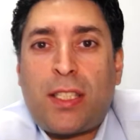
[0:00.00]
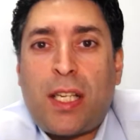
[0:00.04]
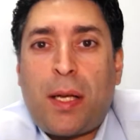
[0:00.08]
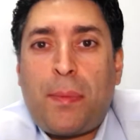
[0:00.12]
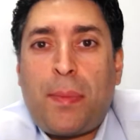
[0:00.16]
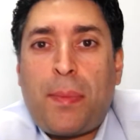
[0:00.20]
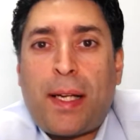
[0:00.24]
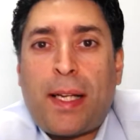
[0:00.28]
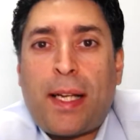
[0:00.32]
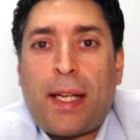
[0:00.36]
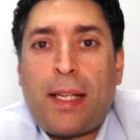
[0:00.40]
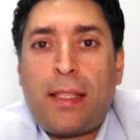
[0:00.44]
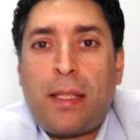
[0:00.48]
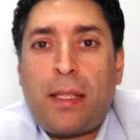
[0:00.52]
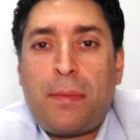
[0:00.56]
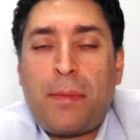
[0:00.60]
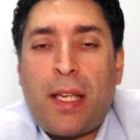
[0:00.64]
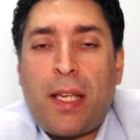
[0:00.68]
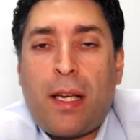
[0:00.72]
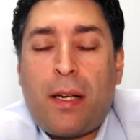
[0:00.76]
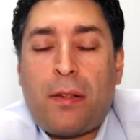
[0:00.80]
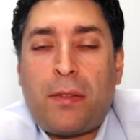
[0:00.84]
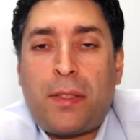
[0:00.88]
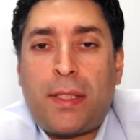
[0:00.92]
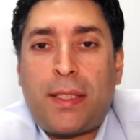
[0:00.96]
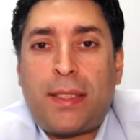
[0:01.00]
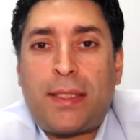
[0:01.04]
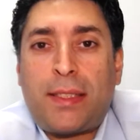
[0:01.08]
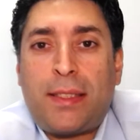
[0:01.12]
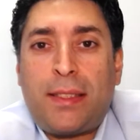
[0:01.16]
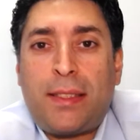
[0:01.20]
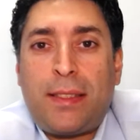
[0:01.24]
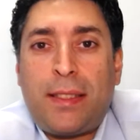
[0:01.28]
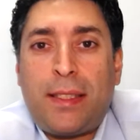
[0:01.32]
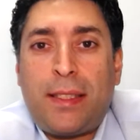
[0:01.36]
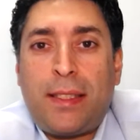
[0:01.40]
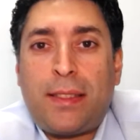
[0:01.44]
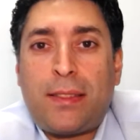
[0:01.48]
App Academy, our
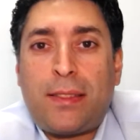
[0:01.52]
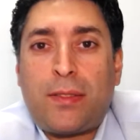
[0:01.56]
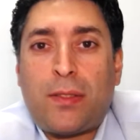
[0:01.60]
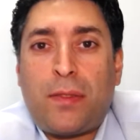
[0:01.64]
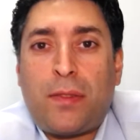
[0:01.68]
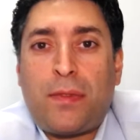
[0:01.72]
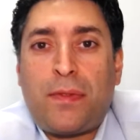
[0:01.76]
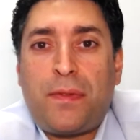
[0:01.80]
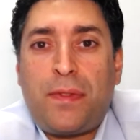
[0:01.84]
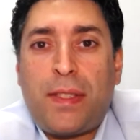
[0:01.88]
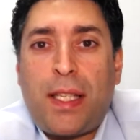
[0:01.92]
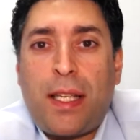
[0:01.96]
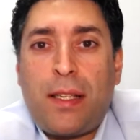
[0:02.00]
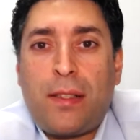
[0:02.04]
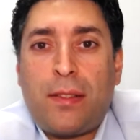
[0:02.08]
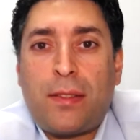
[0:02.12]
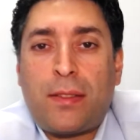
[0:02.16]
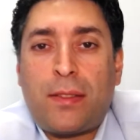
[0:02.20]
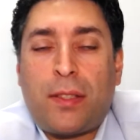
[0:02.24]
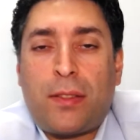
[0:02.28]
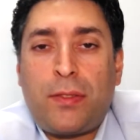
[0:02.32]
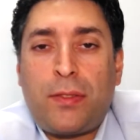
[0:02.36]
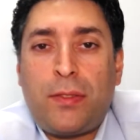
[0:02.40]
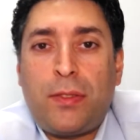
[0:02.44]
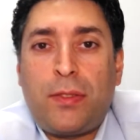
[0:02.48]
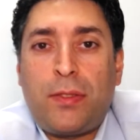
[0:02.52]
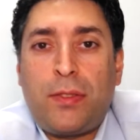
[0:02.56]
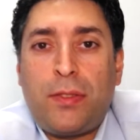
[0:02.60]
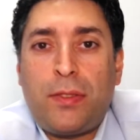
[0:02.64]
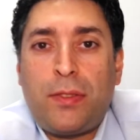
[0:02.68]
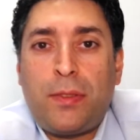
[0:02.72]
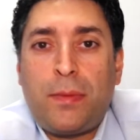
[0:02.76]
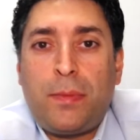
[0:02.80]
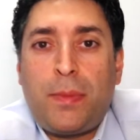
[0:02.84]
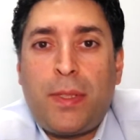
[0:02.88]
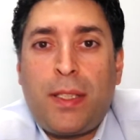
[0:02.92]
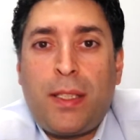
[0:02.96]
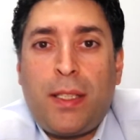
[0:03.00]
series of videos on
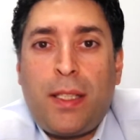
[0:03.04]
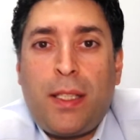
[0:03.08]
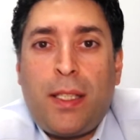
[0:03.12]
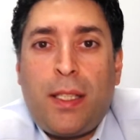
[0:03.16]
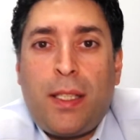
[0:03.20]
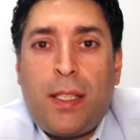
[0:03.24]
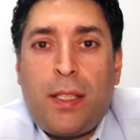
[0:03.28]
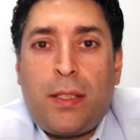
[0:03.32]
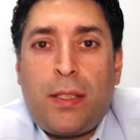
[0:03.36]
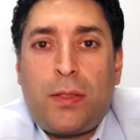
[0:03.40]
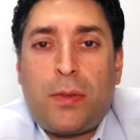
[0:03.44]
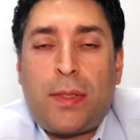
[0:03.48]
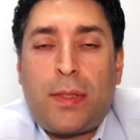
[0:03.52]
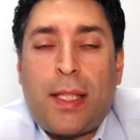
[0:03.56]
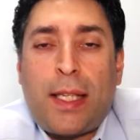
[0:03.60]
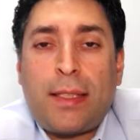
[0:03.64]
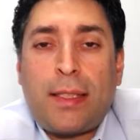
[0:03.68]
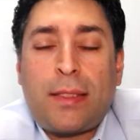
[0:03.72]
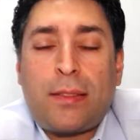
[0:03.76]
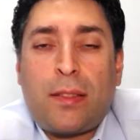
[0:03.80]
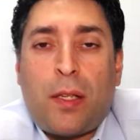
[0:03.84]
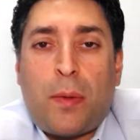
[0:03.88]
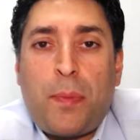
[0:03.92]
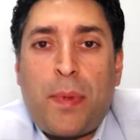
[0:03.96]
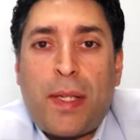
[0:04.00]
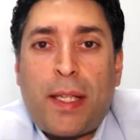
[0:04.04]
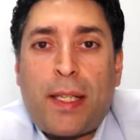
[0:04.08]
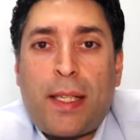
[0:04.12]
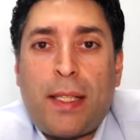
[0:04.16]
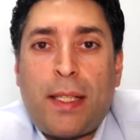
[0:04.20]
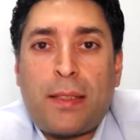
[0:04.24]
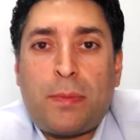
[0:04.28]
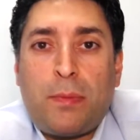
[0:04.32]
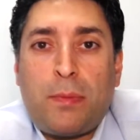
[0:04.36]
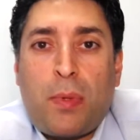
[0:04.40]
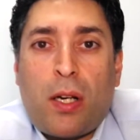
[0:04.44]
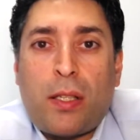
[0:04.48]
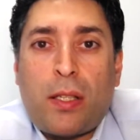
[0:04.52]
YouTube. Today's topic
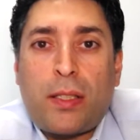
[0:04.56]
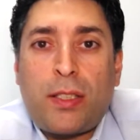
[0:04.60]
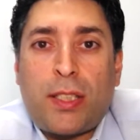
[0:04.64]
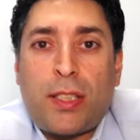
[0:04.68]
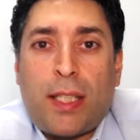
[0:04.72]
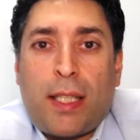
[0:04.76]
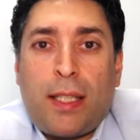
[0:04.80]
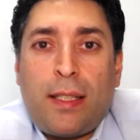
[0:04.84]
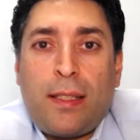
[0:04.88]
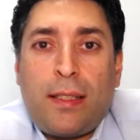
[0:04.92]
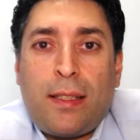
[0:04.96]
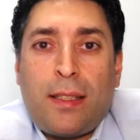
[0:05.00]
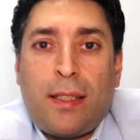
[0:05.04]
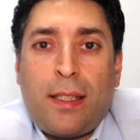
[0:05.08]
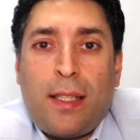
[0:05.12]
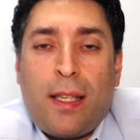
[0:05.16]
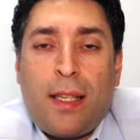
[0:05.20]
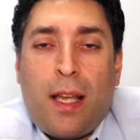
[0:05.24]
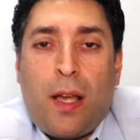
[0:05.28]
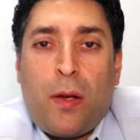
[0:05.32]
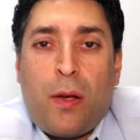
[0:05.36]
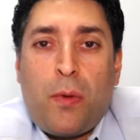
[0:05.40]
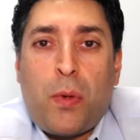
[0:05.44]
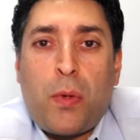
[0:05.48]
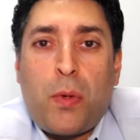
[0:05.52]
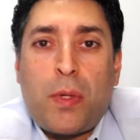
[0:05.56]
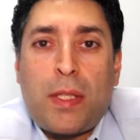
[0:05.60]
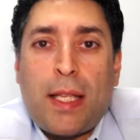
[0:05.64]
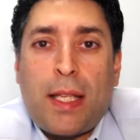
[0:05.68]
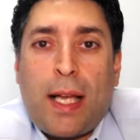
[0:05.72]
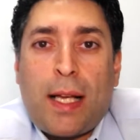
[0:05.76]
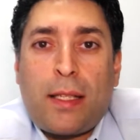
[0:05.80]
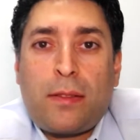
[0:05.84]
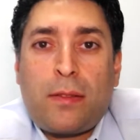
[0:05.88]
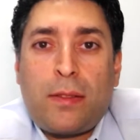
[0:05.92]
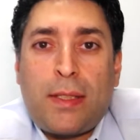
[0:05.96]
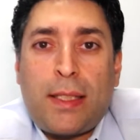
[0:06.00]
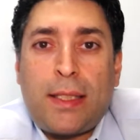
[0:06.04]
is blockchain. We would
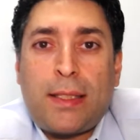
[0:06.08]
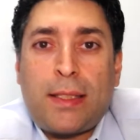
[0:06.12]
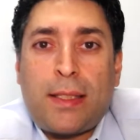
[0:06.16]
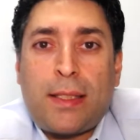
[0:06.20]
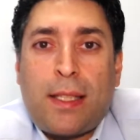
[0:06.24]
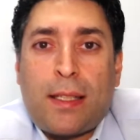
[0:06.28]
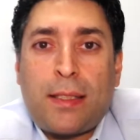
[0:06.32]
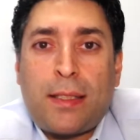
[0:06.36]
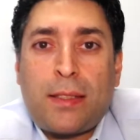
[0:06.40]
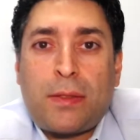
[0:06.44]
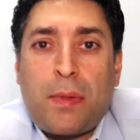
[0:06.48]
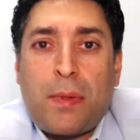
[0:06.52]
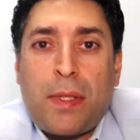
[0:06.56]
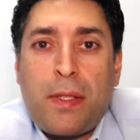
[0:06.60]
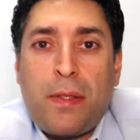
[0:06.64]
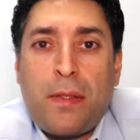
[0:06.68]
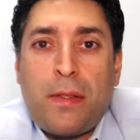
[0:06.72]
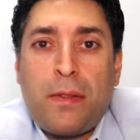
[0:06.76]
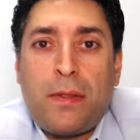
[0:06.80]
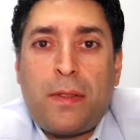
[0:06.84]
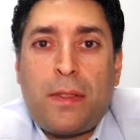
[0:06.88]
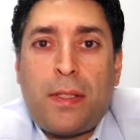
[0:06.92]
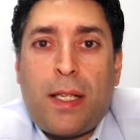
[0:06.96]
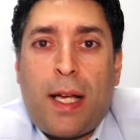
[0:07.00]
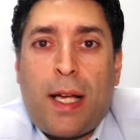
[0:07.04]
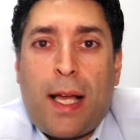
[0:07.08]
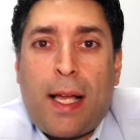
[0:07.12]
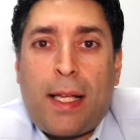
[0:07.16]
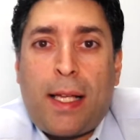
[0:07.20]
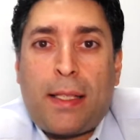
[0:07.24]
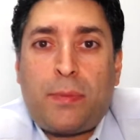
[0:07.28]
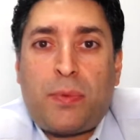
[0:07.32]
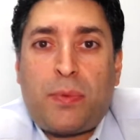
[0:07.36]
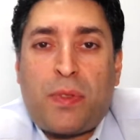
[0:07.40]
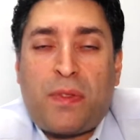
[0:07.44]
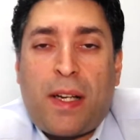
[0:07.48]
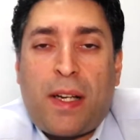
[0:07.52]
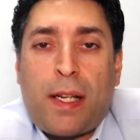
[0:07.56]
like to discuss with you and
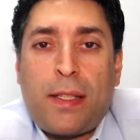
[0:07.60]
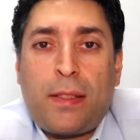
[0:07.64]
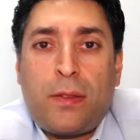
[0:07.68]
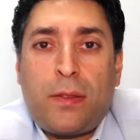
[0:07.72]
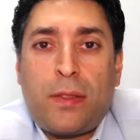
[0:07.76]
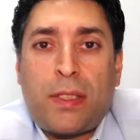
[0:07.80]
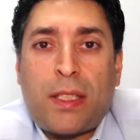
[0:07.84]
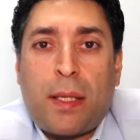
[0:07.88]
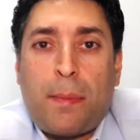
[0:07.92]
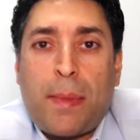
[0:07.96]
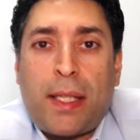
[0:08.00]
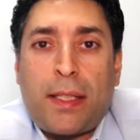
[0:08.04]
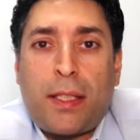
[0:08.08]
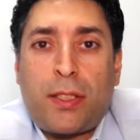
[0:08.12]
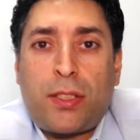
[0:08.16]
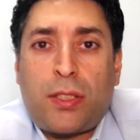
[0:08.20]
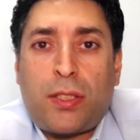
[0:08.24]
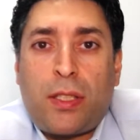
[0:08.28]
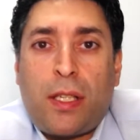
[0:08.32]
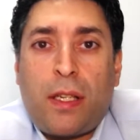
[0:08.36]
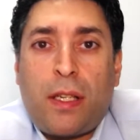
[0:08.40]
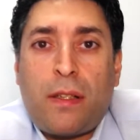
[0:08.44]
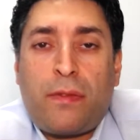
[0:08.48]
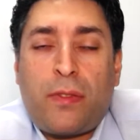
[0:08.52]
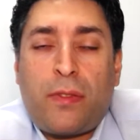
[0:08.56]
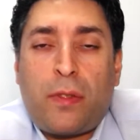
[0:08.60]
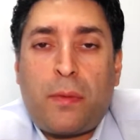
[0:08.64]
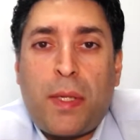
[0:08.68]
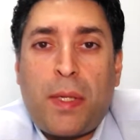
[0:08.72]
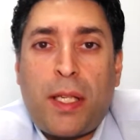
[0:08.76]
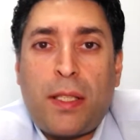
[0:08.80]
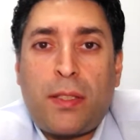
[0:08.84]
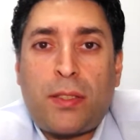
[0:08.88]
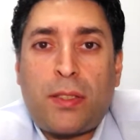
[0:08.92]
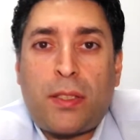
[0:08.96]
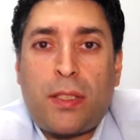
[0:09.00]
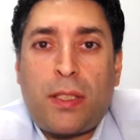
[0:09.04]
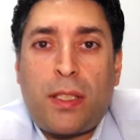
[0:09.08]
provide you some additional
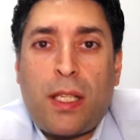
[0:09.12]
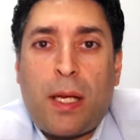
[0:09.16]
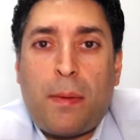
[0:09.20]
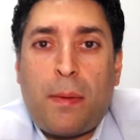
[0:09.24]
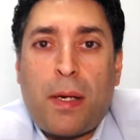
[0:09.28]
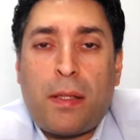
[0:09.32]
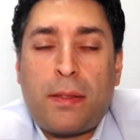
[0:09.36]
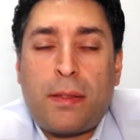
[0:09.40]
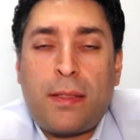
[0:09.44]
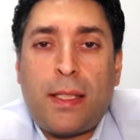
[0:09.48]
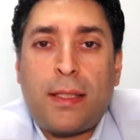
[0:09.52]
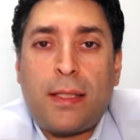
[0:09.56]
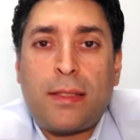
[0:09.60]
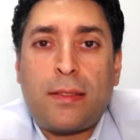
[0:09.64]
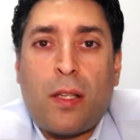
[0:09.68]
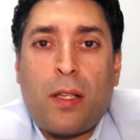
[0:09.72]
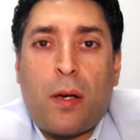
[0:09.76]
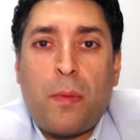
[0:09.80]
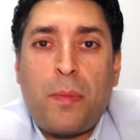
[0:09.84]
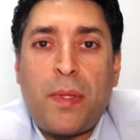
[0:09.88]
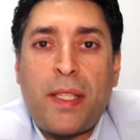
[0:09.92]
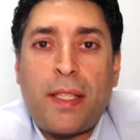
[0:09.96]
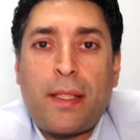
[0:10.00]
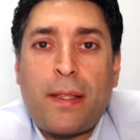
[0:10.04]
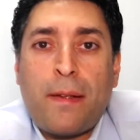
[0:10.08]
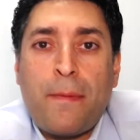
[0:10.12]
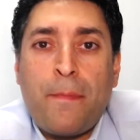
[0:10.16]
information about this topic